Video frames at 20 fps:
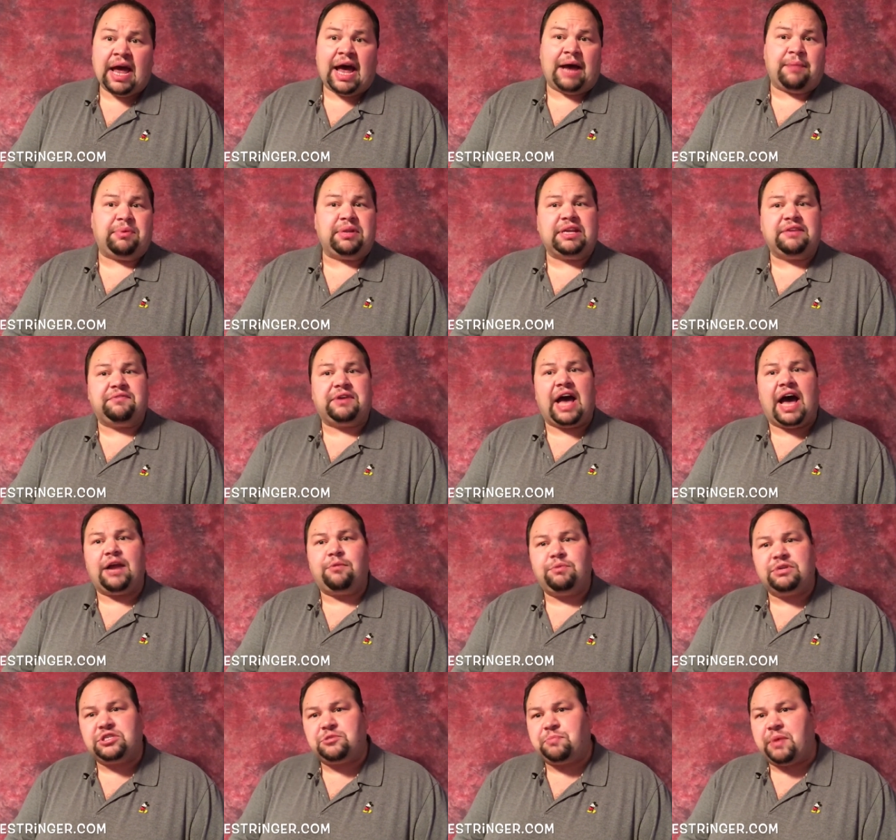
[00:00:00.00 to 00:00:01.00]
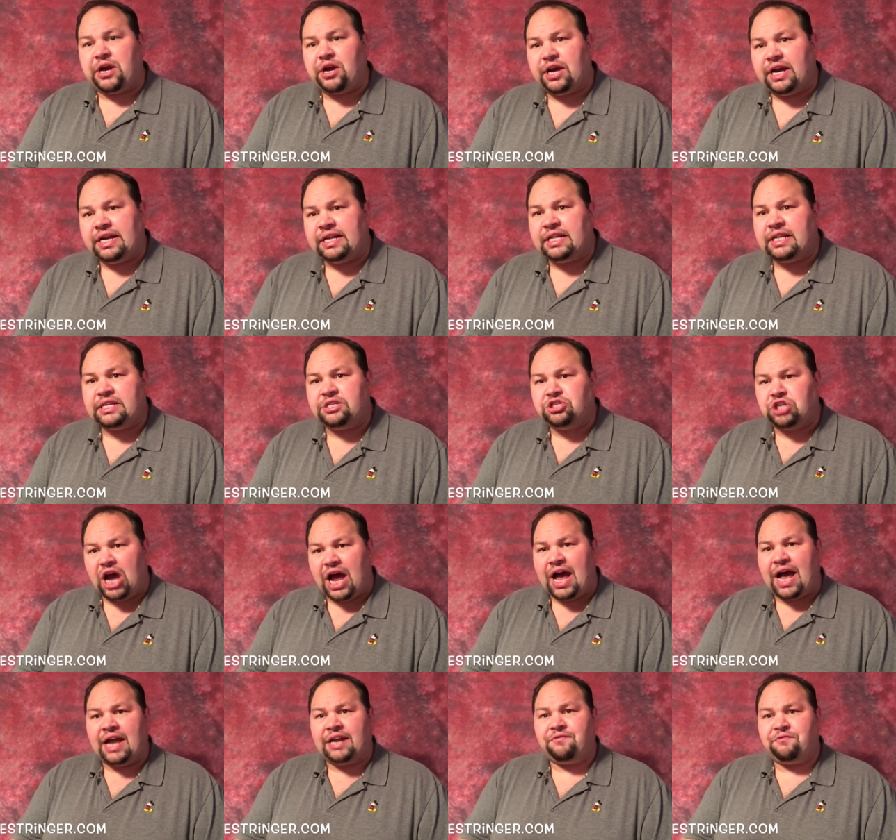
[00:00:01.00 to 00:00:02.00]
I believe God was sparing
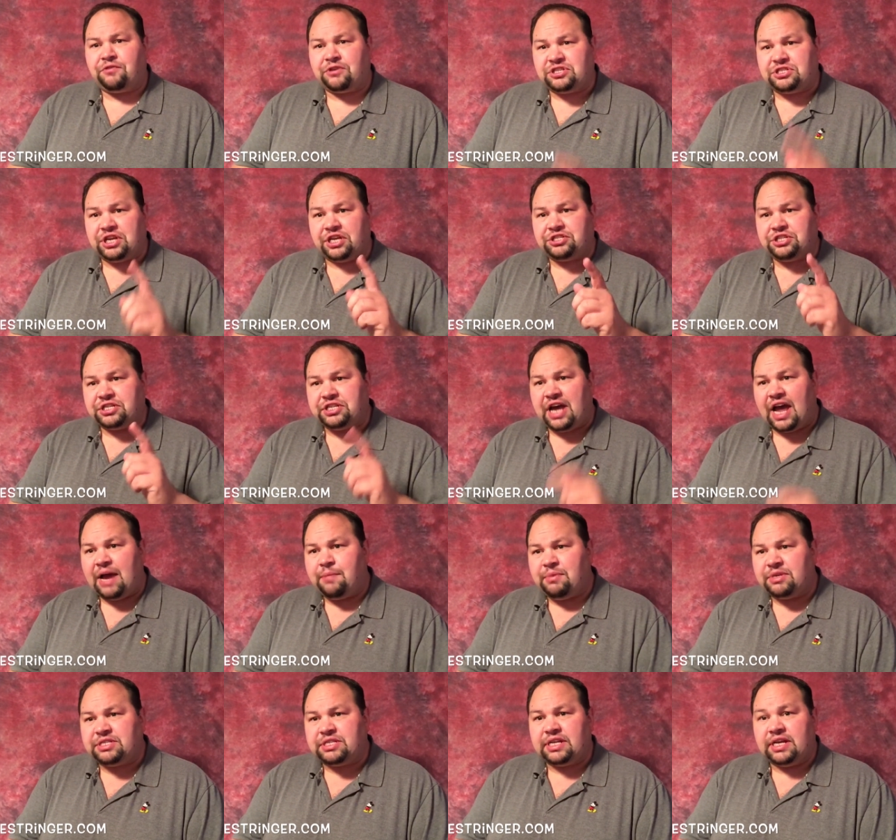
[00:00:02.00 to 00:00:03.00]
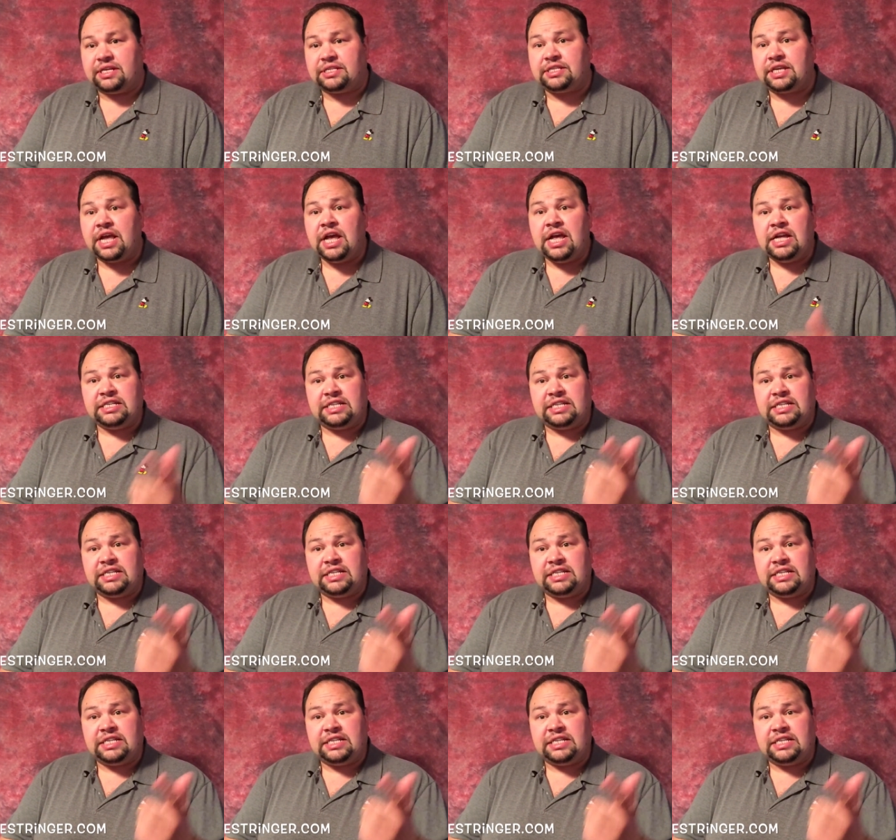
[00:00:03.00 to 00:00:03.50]
John for such a time as this